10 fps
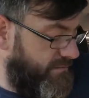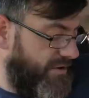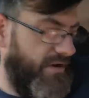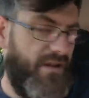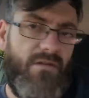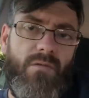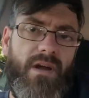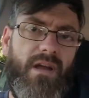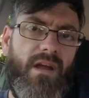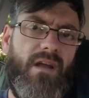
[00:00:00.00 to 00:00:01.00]
But either
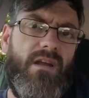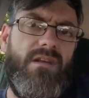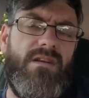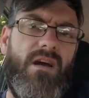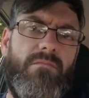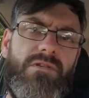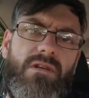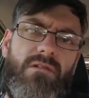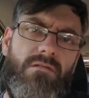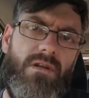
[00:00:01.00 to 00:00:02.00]
way, it is
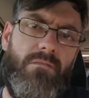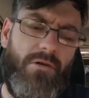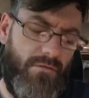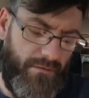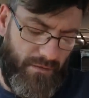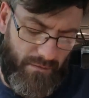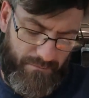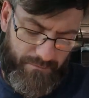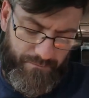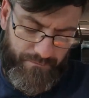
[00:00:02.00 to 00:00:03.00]
absolutely beautiful.
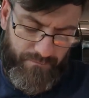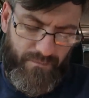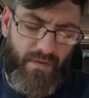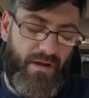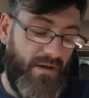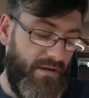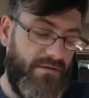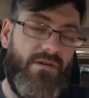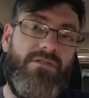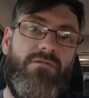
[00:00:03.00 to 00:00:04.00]

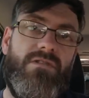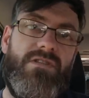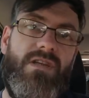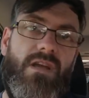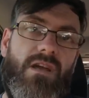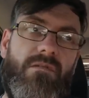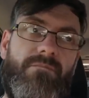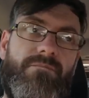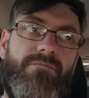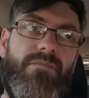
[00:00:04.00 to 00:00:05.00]
So as you can see,
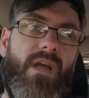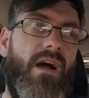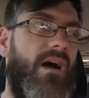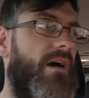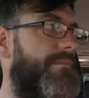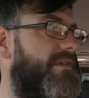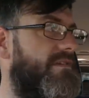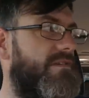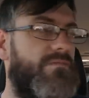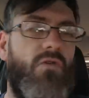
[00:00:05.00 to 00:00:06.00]
this is
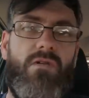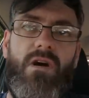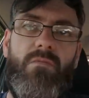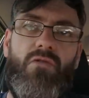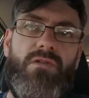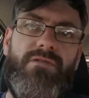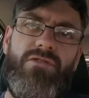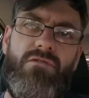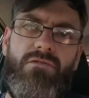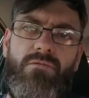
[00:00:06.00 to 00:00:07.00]
a small car boot. I've
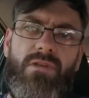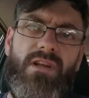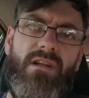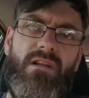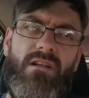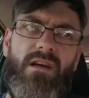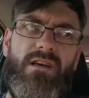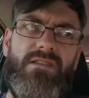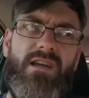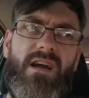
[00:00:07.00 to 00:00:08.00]
shown you a little
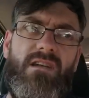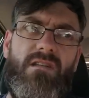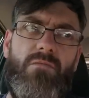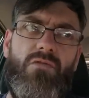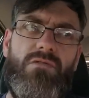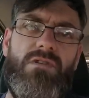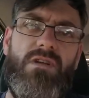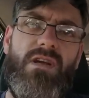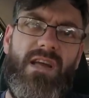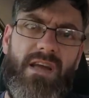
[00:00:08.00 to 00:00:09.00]
scan of the boot.
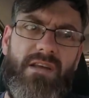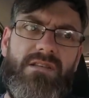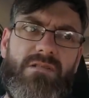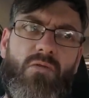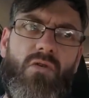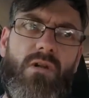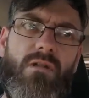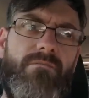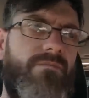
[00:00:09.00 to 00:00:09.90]
It is small.